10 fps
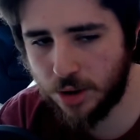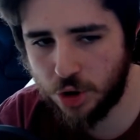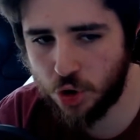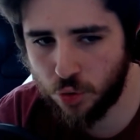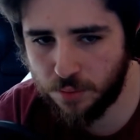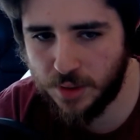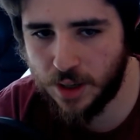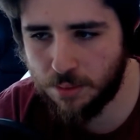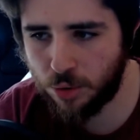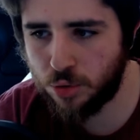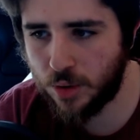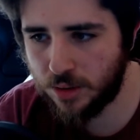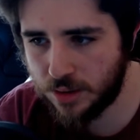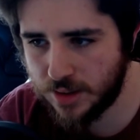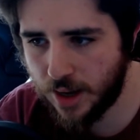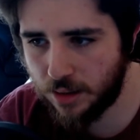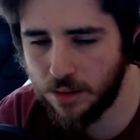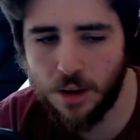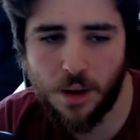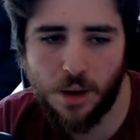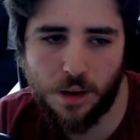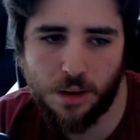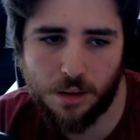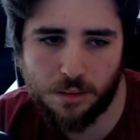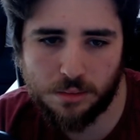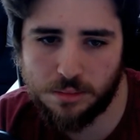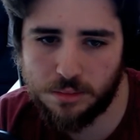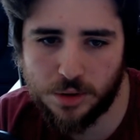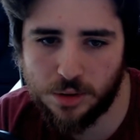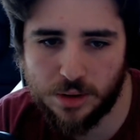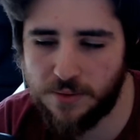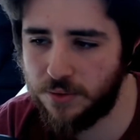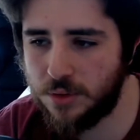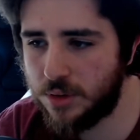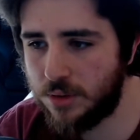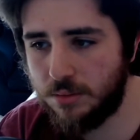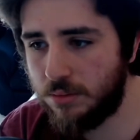They should be able to understand the difference